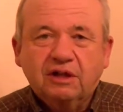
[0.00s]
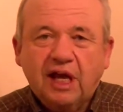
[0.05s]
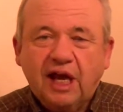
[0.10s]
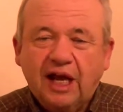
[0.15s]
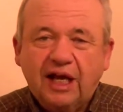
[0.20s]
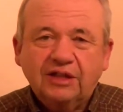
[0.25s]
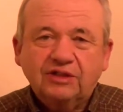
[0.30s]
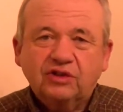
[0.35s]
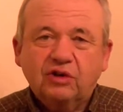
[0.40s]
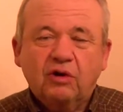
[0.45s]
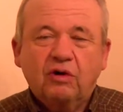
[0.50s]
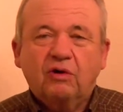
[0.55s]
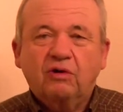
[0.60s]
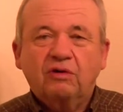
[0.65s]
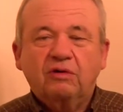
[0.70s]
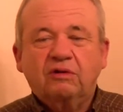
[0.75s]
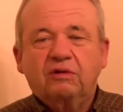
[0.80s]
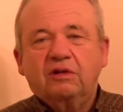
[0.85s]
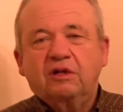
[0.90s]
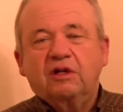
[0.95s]

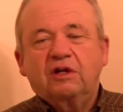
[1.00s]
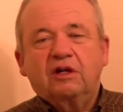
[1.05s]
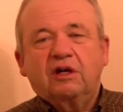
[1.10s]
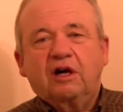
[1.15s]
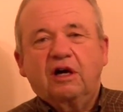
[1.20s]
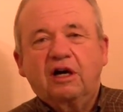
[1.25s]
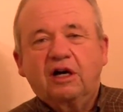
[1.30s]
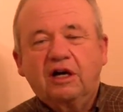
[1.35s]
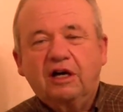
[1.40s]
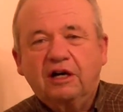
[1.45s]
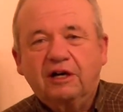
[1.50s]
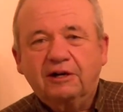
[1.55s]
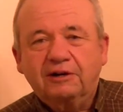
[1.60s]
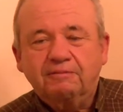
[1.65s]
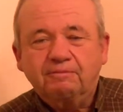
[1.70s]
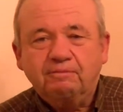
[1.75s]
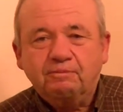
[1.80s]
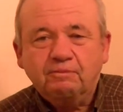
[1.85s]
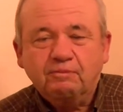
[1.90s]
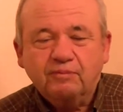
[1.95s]
asshole Joe
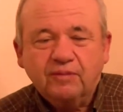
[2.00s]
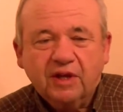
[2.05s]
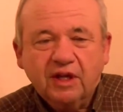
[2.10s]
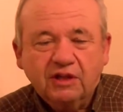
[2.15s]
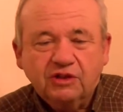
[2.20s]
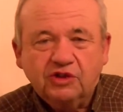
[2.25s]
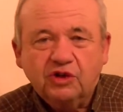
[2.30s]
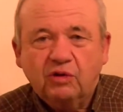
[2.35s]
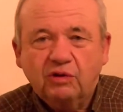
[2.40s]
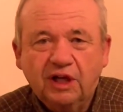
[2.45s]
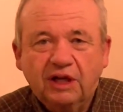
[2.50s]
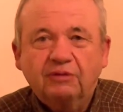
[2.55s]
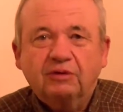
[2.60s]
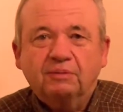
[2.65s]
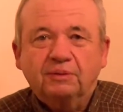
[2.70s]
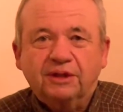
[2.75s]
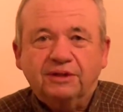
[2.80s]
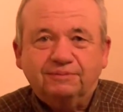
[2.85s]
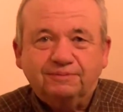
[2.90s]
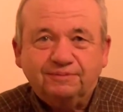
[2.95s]

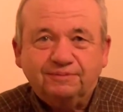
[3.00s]
Lieberman.